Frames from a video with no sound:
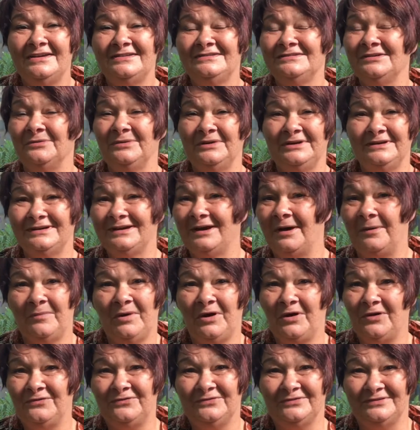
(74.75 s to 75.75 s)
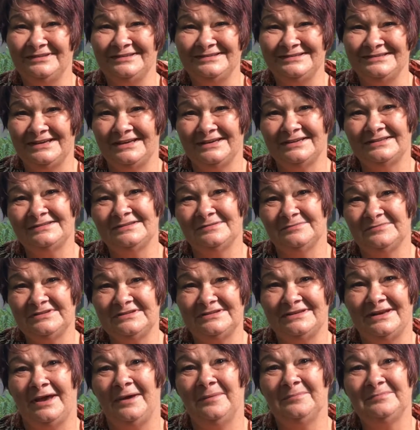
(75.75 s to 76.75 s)
So we'd come over and take some
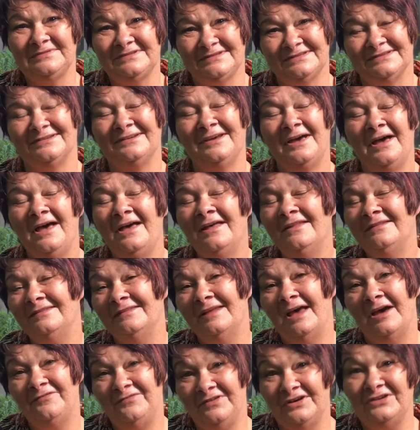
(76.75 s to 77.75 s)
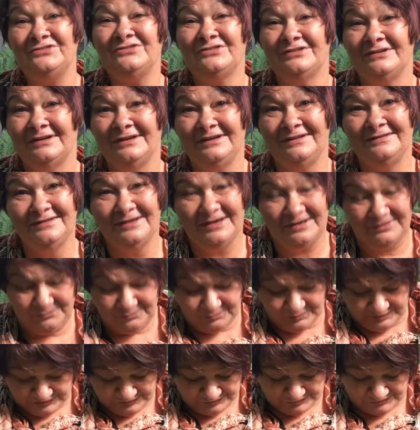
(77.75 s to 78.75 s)
snaps, and eventually
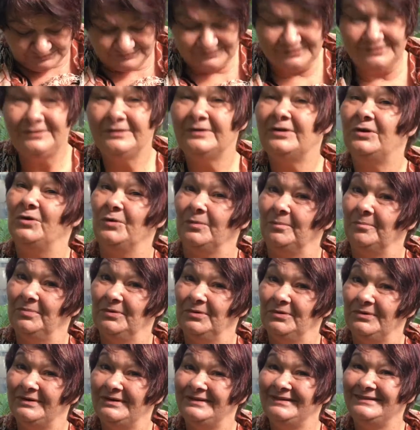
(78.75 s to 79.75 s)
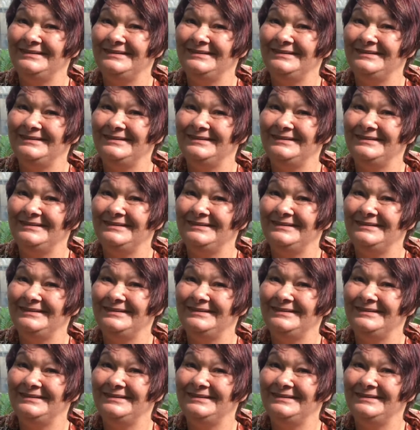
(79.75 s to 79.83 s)
we got the cookbook.